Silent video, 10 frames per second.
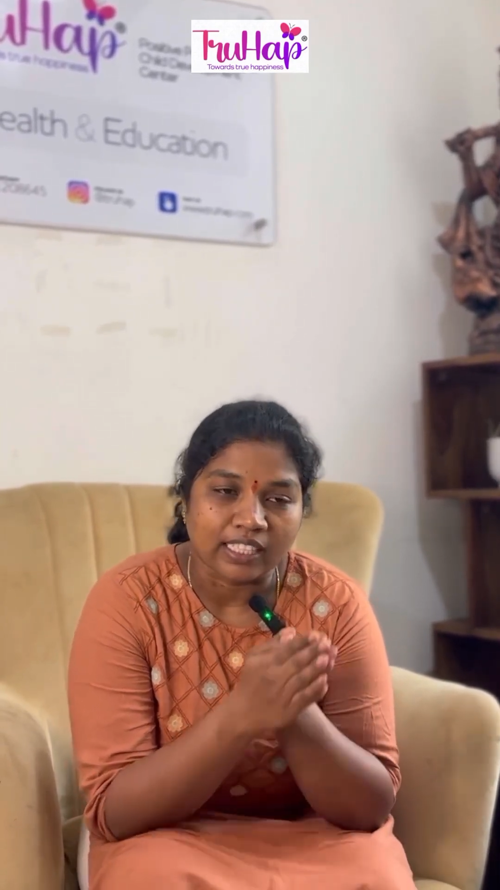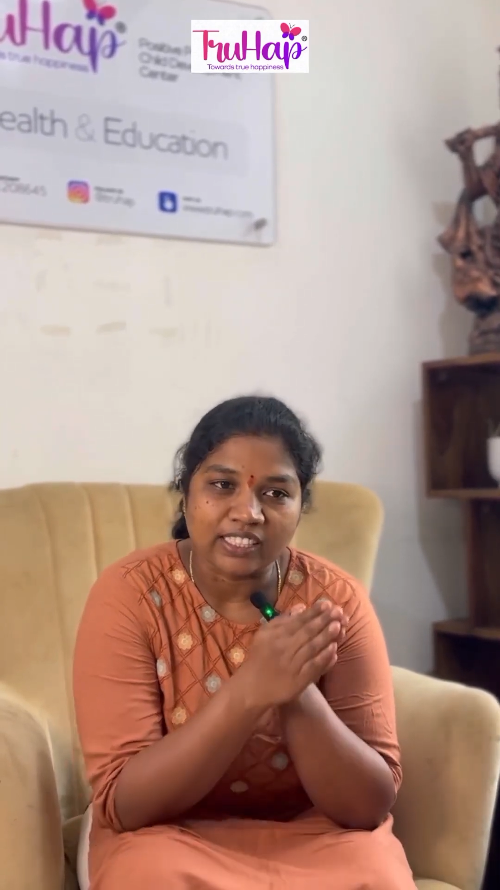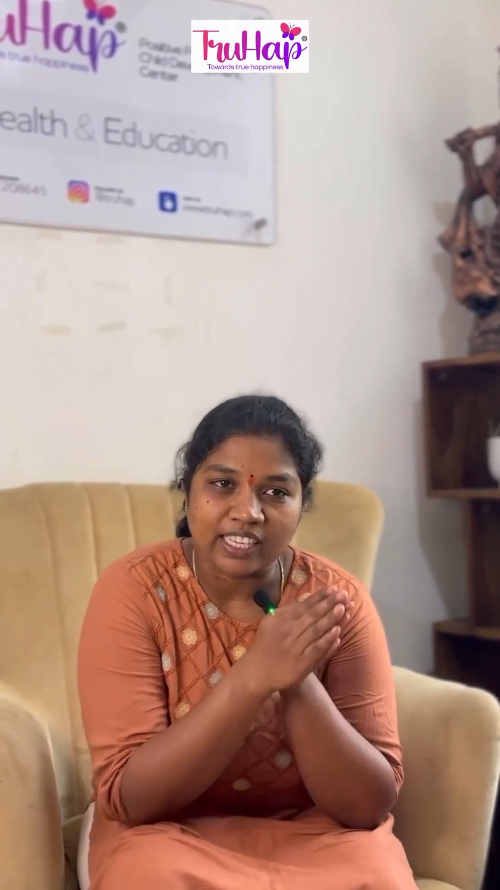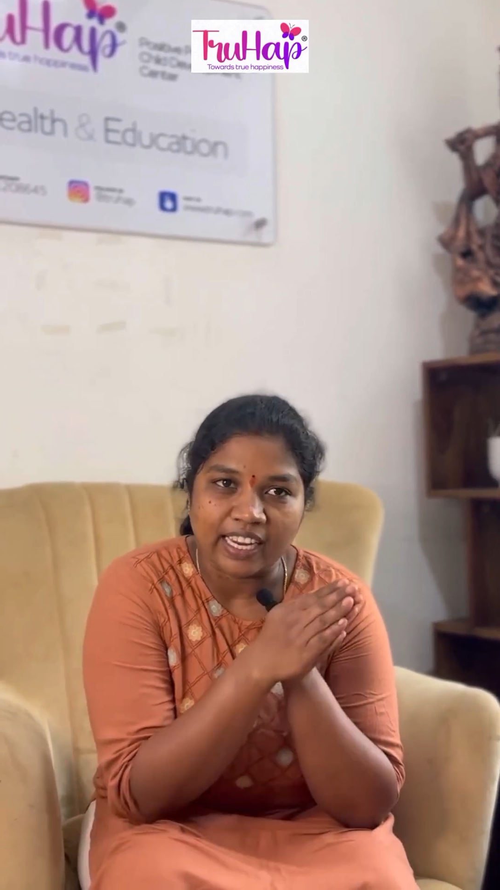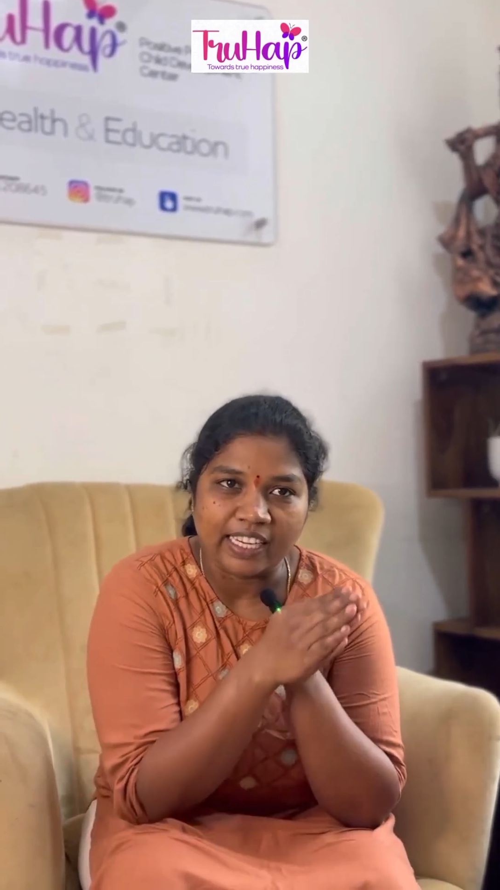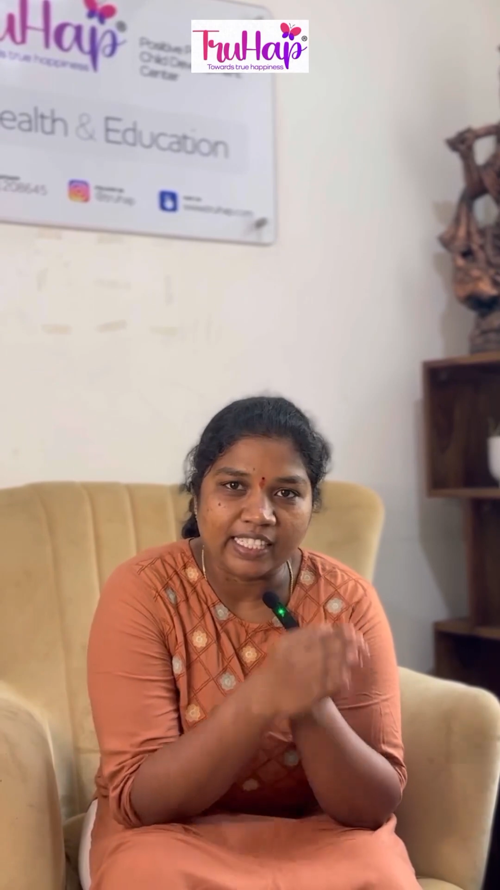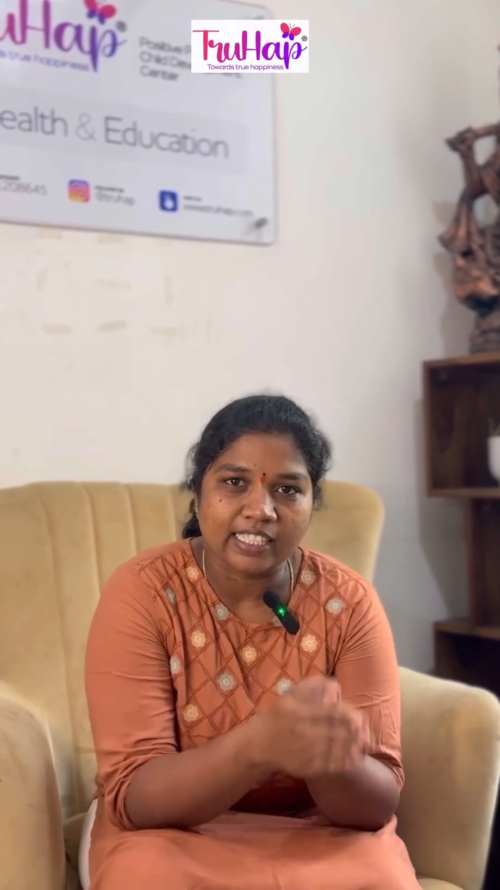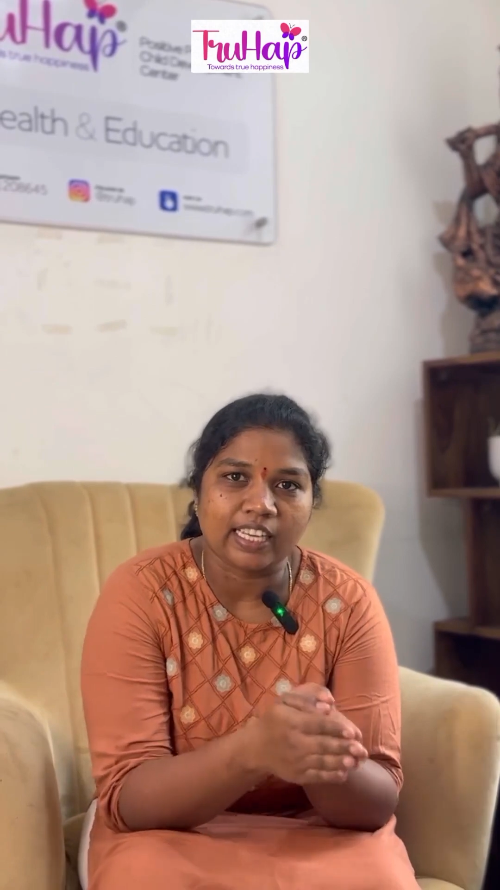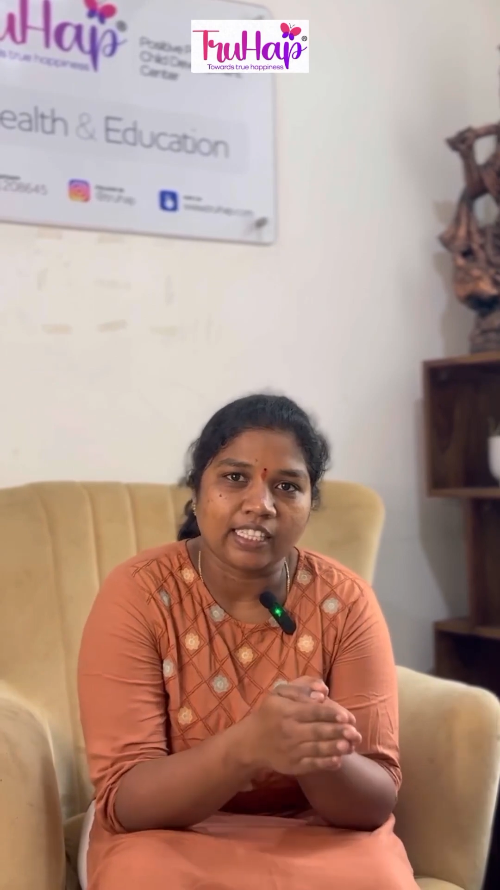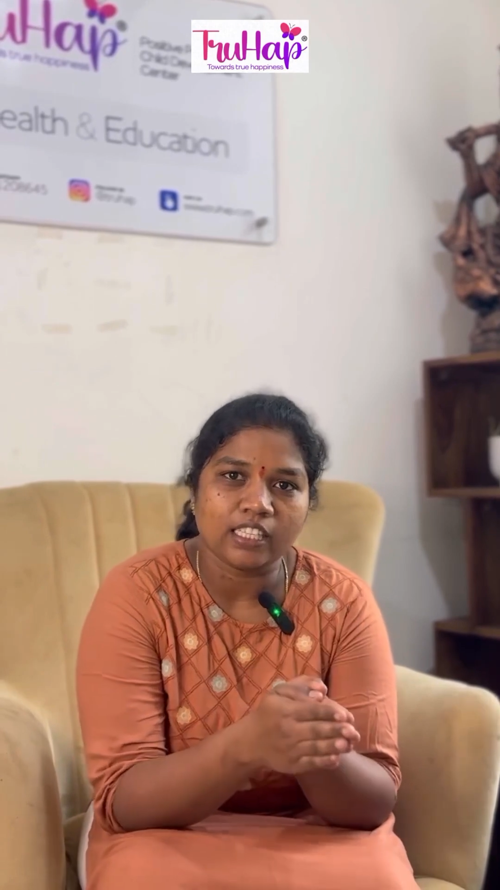changed any
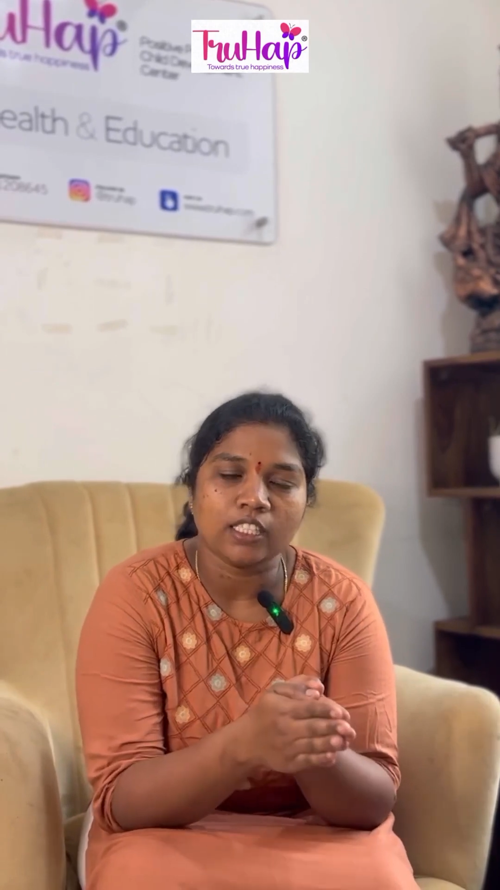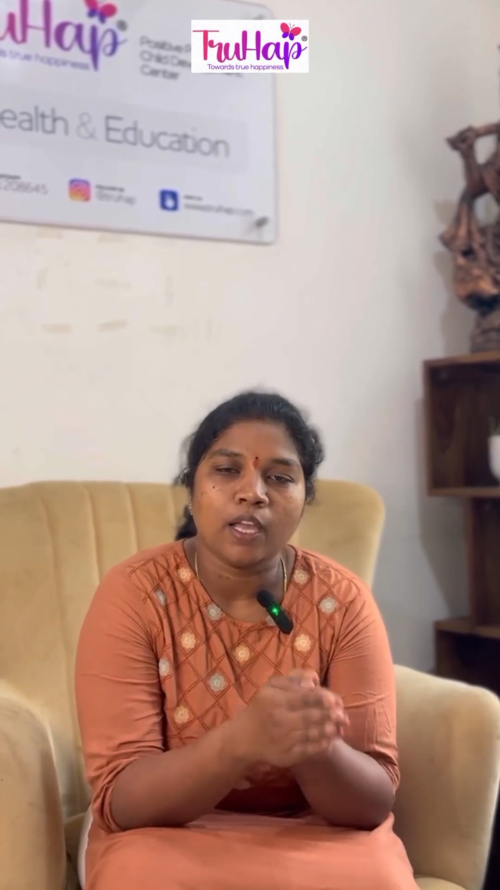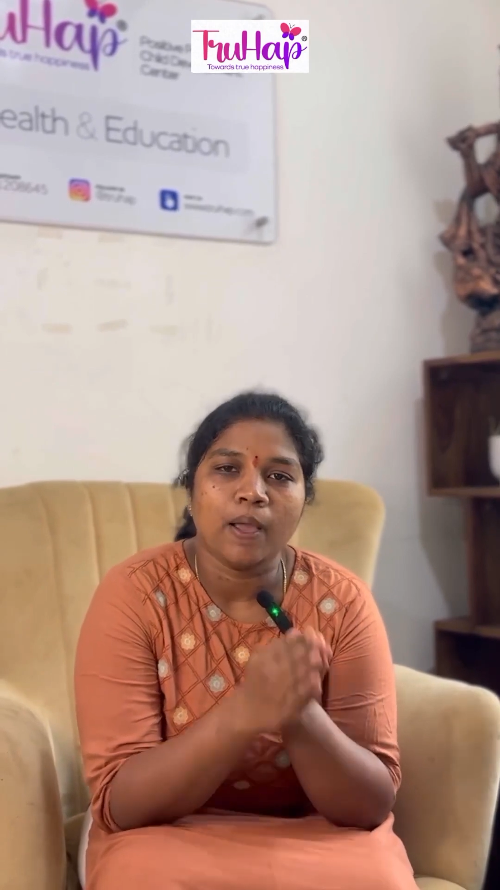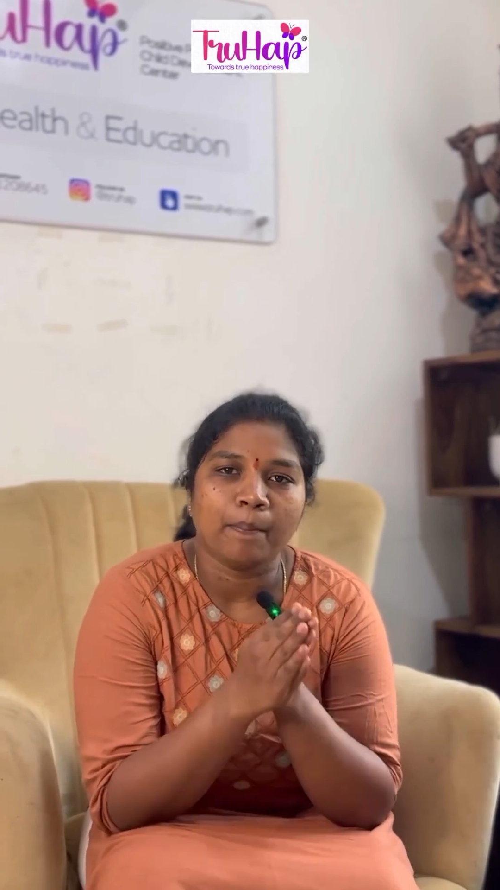changes,